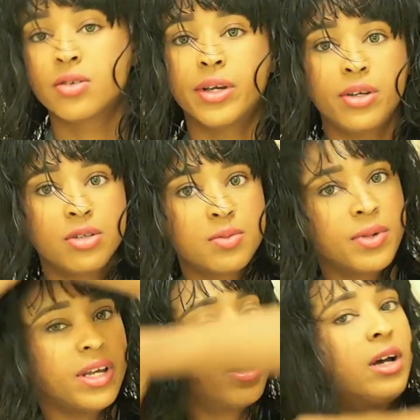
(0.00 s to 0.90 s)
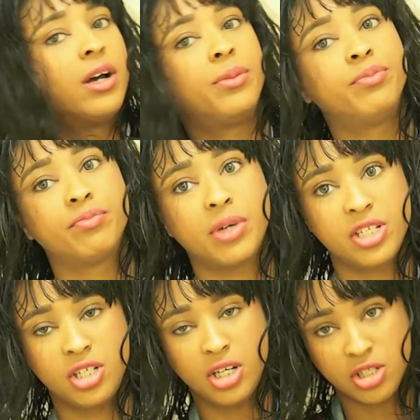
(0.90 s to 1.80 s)
used my my
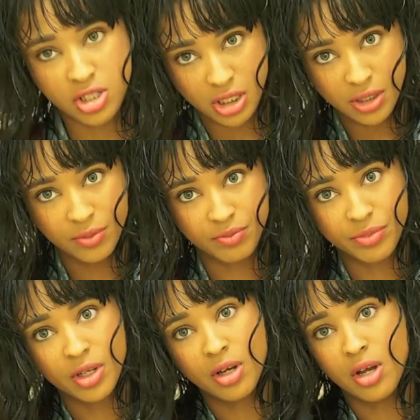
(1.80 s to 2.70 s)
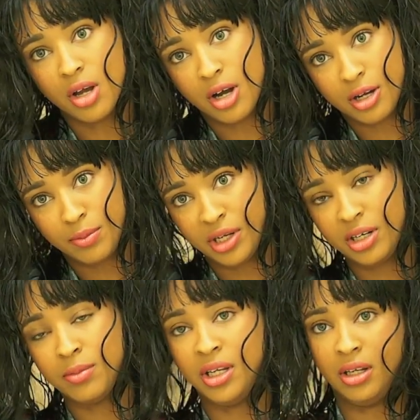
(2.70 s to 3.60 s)
GHD on
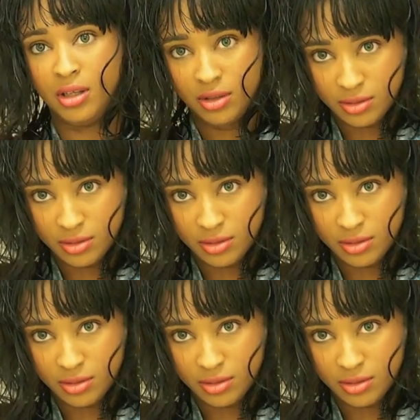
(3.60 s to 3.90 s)
medium heat